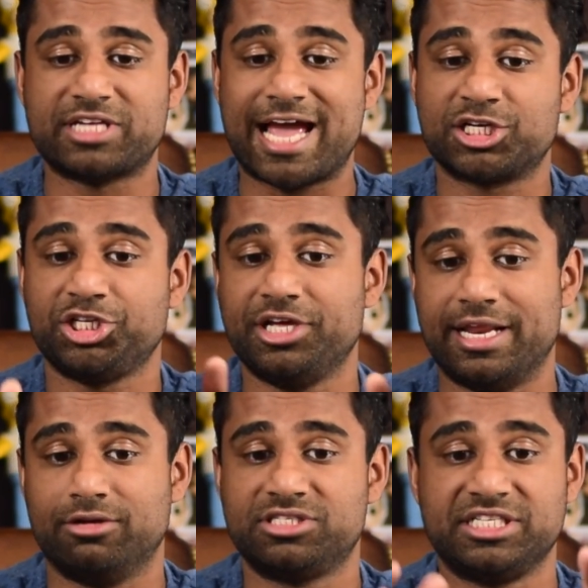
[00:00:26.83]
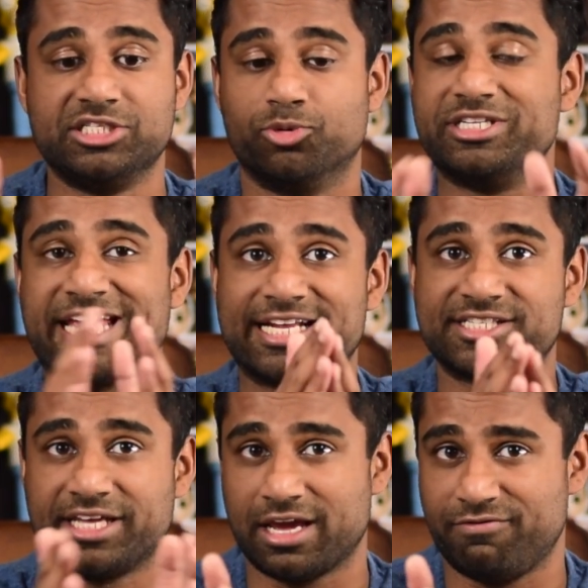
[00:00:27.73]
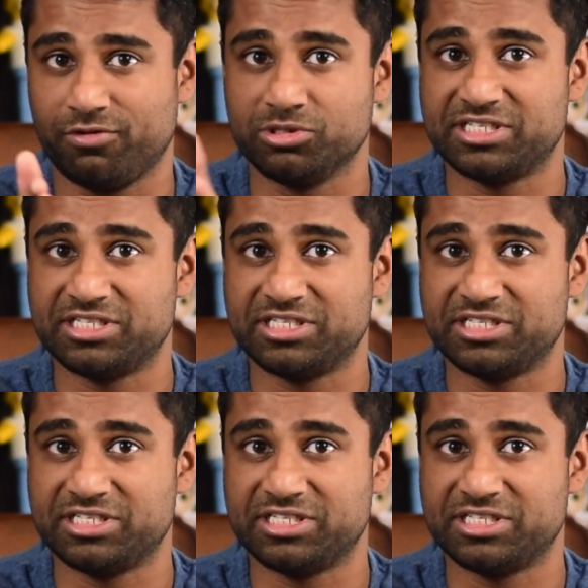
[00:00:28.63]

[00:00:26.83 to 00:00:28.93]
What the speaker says: actually announced these noise cancelling headphones